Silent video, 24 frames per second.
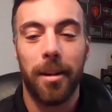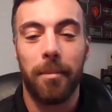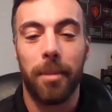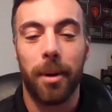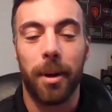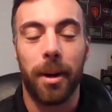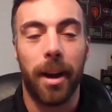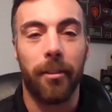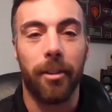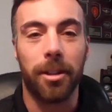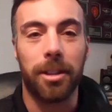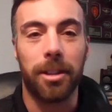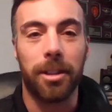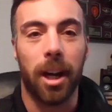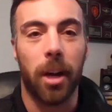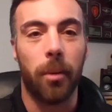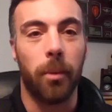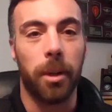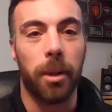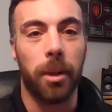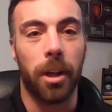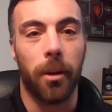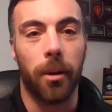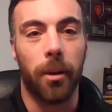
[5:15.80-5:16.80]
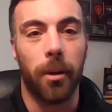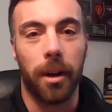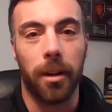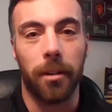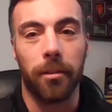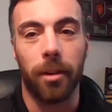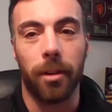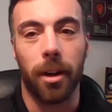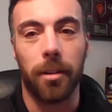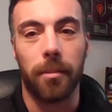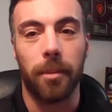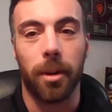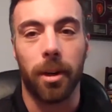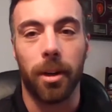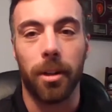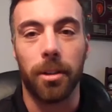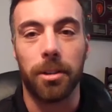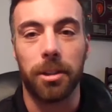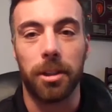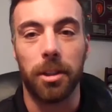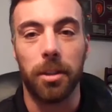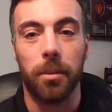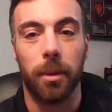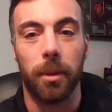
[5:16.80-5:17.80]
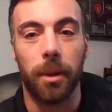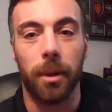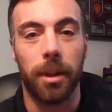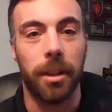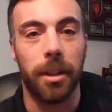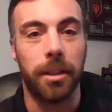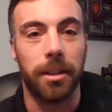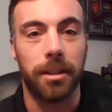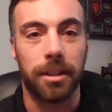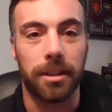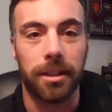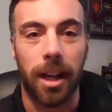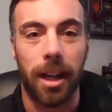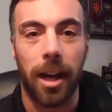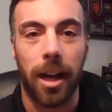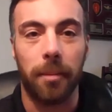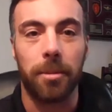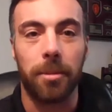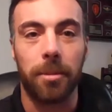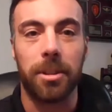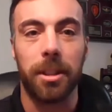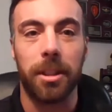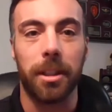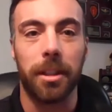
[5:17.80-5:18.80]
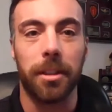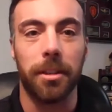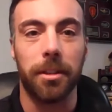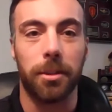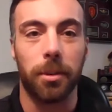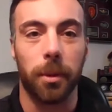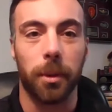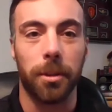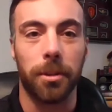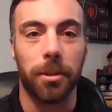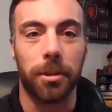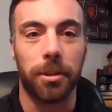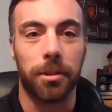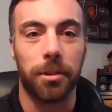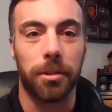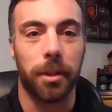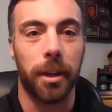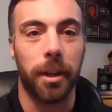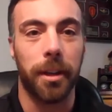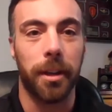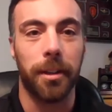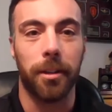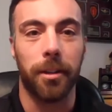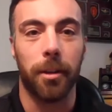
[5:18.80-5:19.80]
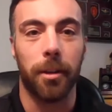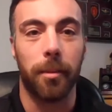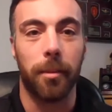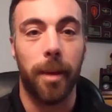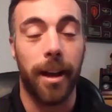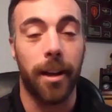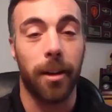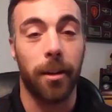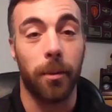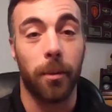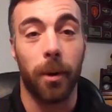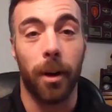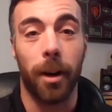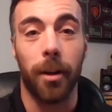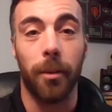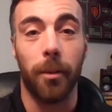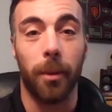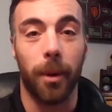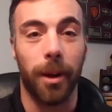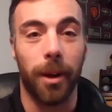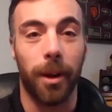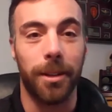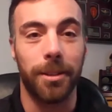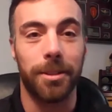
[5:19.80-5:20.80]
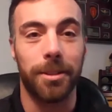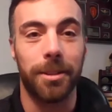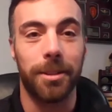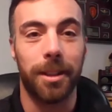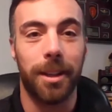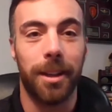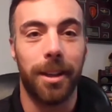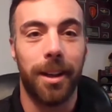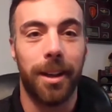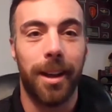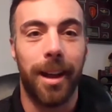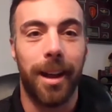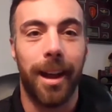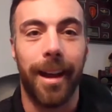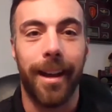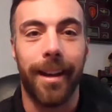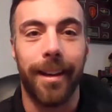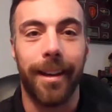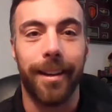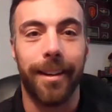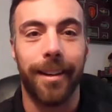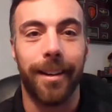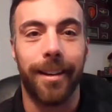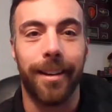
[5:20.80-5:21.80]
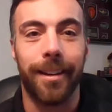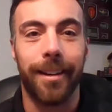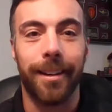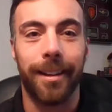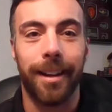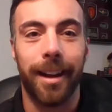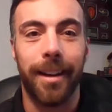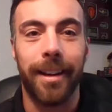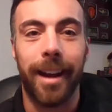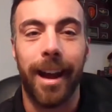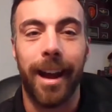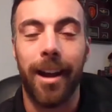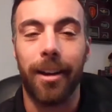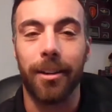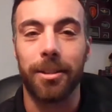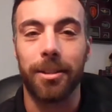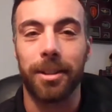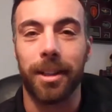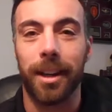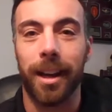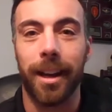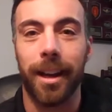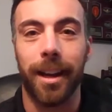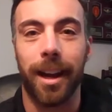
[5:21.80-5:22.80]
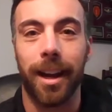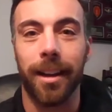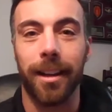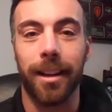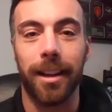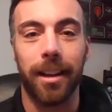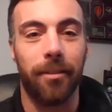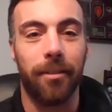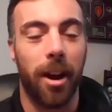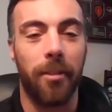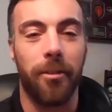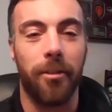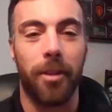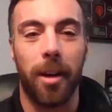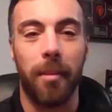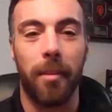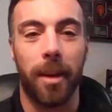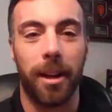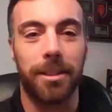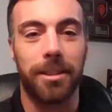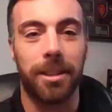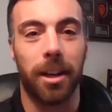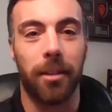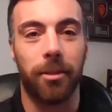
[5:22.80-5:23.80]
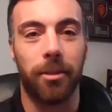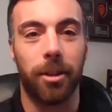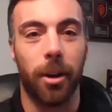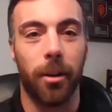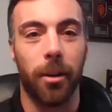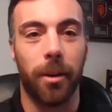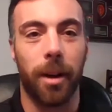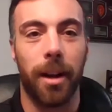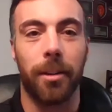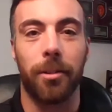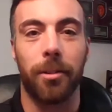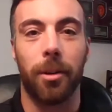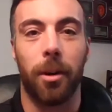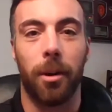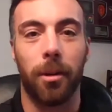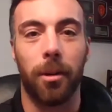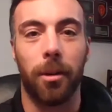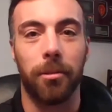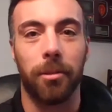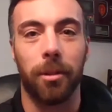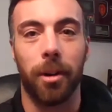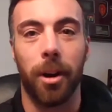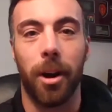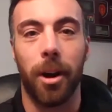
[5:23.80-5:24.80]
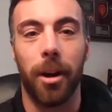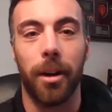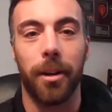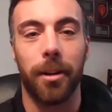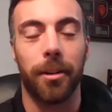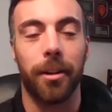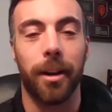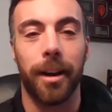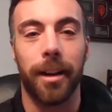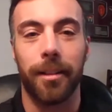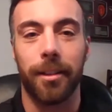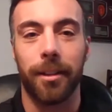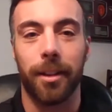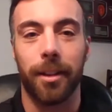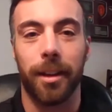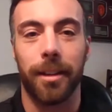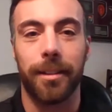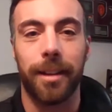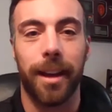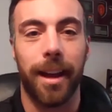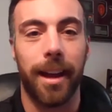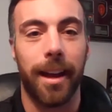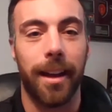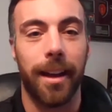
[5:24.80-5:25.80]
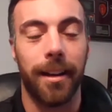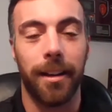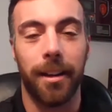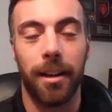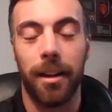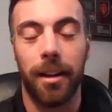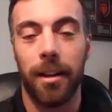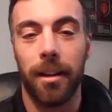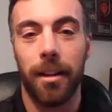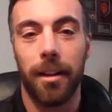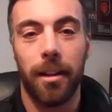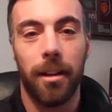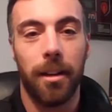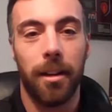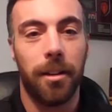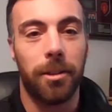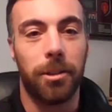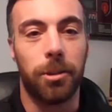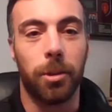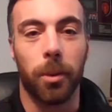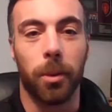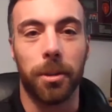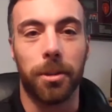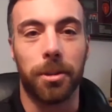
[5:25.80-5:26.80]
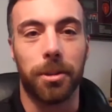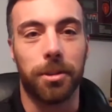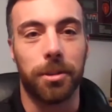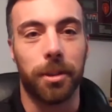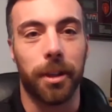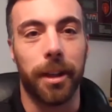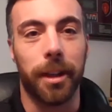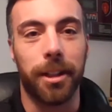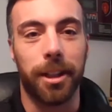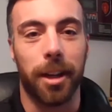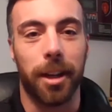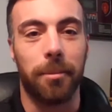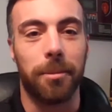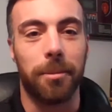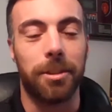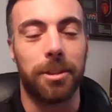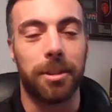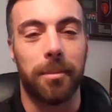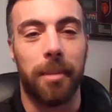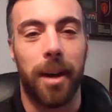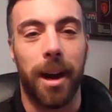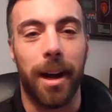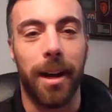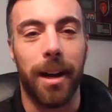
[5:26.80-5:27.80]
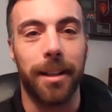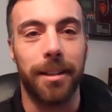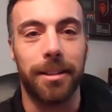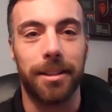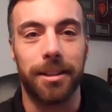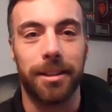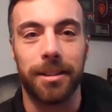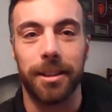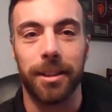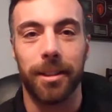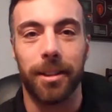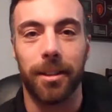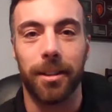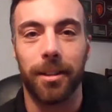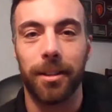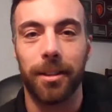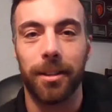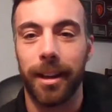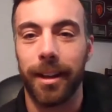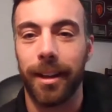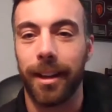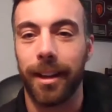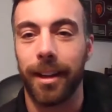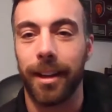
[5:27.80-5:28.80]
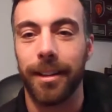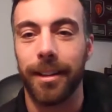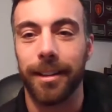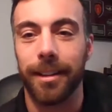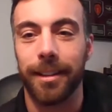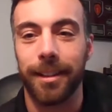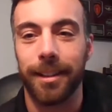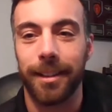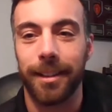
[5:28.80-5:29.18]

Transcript: every time we go on a ruck march, he wouldn't stop singing George Strait, no matter what it was. And now today, if I find myself going on a long run or anything like that, George Strait comes to mind still. And